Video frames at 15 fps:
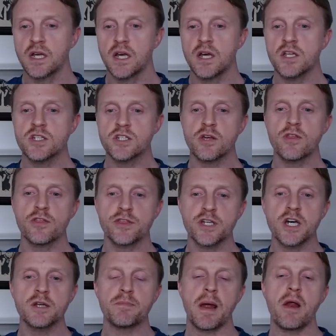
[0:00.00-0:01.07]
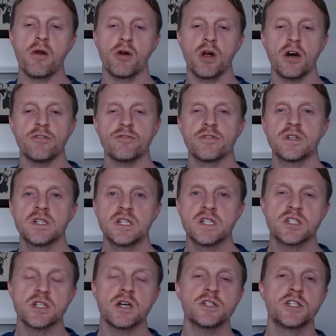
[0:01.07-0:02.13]
So the third paragraph
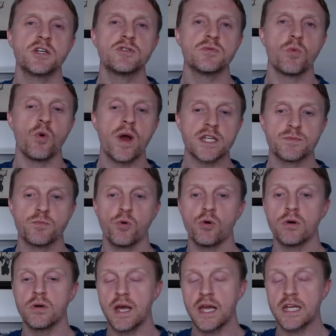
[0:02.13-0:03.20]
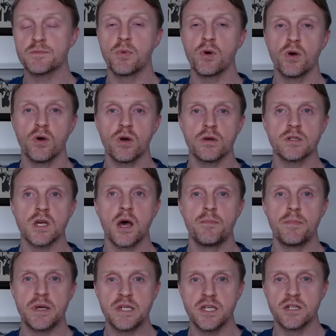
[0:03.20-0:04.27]
starts to use more expert
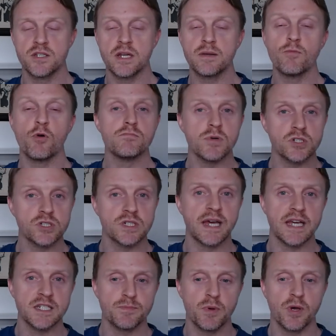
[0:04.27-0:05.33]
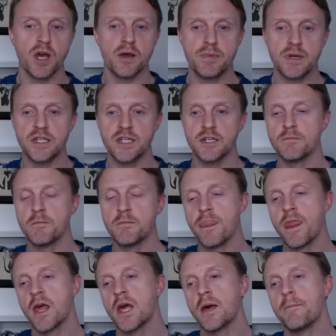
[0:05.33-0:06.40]
opinion, certainly more modern expert opinion,
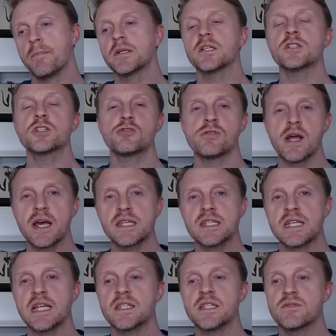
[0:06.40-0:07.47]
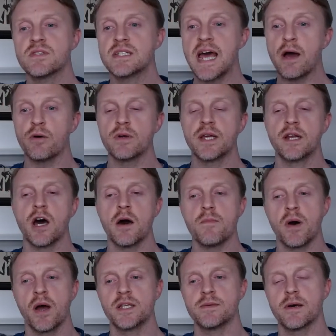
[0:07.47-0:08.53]
but does create a sense of doubt in our
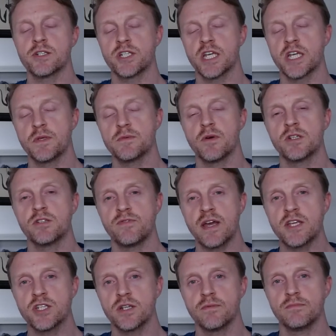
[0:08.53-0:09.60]
minds about Shakespeare's motivation.